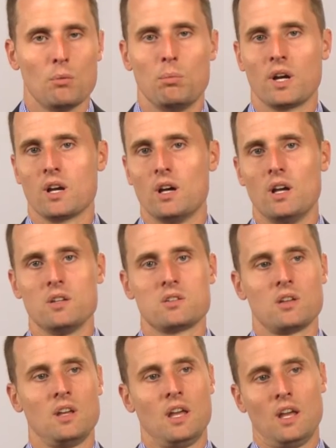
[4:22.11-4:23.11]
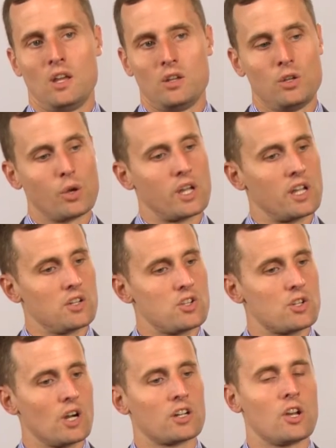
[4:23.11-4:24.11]
because you can
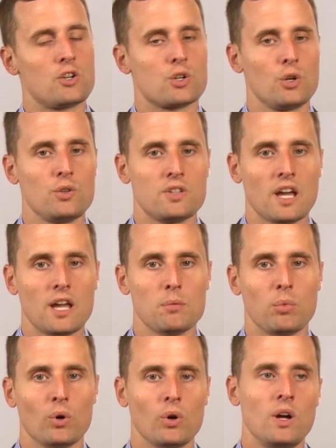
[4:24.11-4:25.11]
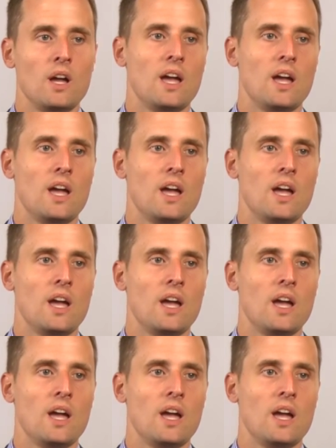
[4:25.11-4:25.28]
construct a truth table